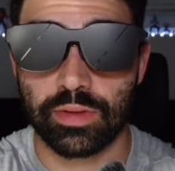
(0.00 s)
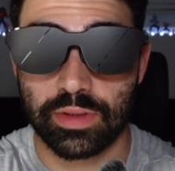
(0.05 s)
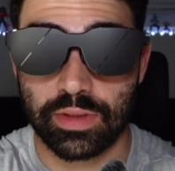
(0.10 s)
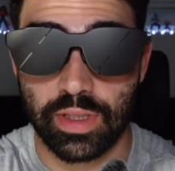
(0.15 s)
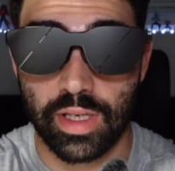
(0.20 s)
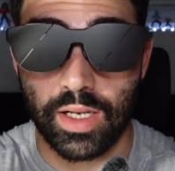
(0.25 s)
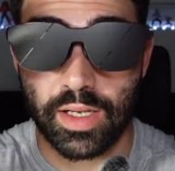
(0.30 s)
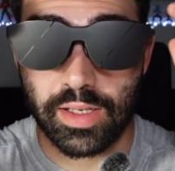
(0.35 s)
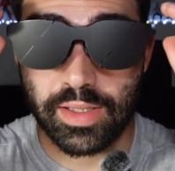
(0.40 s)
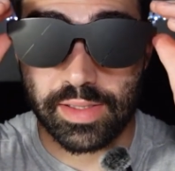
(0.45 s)

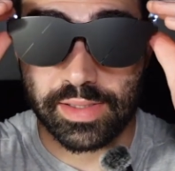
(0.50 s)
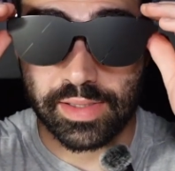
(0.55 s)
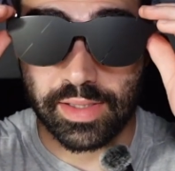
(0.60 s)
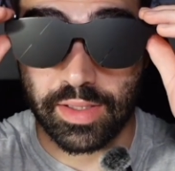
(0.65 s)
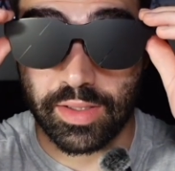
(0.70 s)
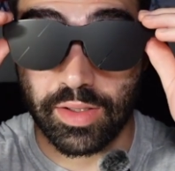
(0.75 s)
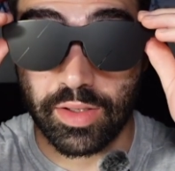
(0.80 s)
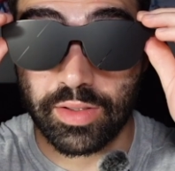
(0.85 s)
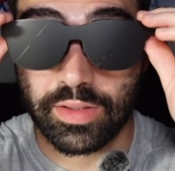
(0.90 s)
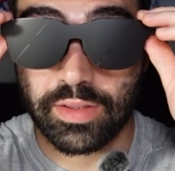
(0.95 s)
Duh, it's
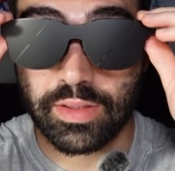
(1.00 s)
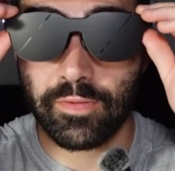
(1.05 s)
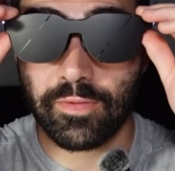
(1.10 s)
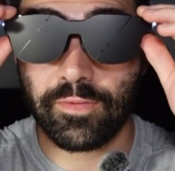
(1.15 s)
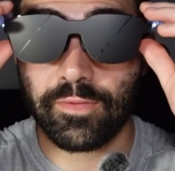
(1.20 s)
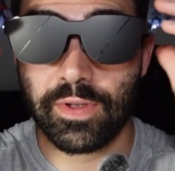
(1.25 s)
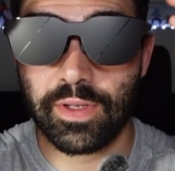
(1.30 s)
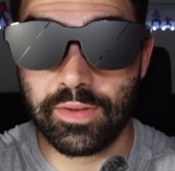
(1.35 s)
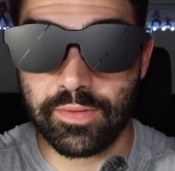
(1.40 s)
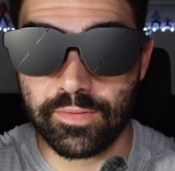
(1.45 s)
not on.
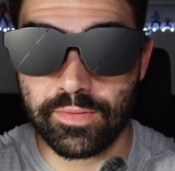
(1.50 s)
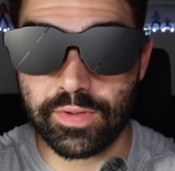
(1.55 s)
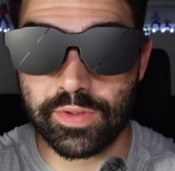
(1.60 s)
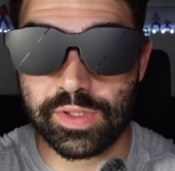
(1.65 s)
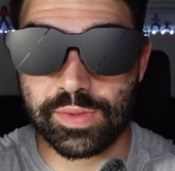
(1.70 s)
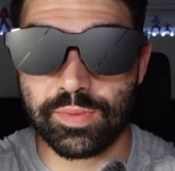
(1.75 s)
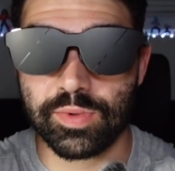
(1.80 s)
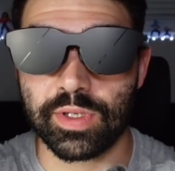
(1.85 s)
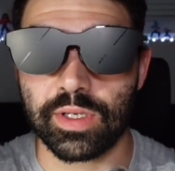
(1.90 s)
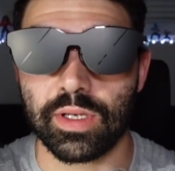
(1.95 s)
Fit
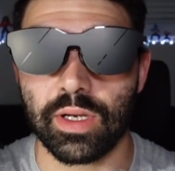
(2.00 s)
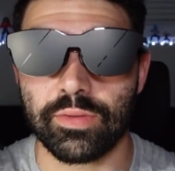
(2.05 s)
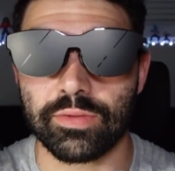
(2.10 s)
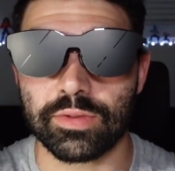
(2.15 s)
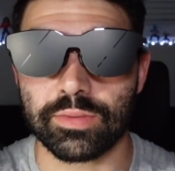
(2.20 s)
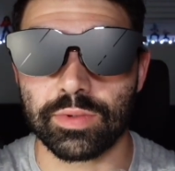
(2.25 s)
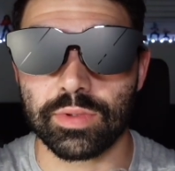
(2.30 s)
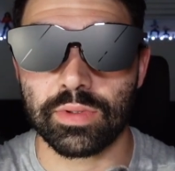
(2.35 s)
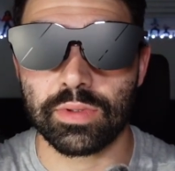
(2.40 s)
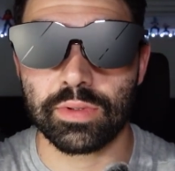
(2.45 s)
feels pretty comfortable.